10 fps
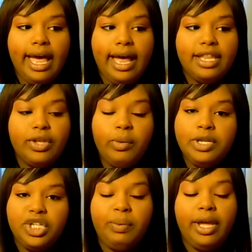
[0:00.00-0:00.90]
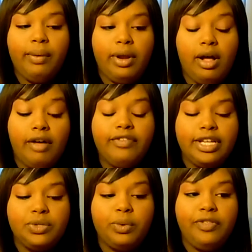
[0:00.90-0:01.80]
at the OBGYN
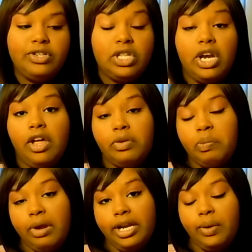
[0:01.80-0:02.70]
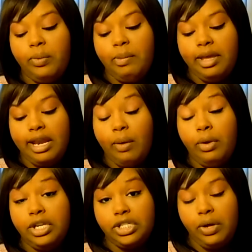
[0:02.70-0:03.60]
office where there's a lot of other pregnant women. I
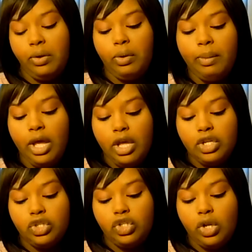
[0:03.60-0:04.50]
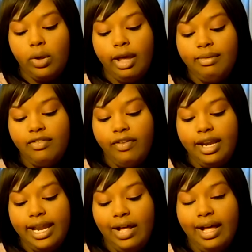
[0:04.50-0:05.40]
wanted to go home. So come to
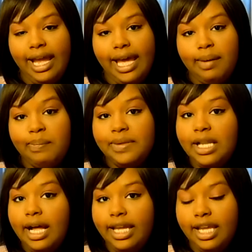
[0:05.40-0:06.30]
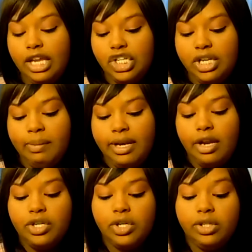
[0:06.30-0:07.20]
find out, I had a blockage, and my
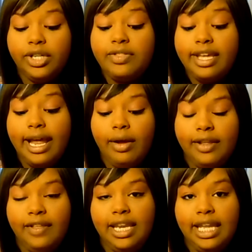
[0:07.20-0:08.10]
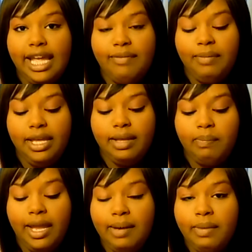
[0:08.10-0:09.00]
doctor cleared that out, and then he gave me
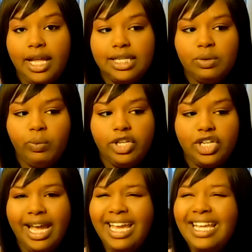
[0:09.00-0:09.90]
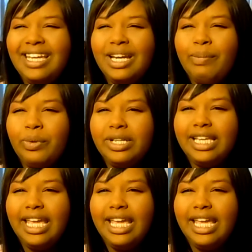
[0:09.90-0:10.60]
pain meds, which I ended up only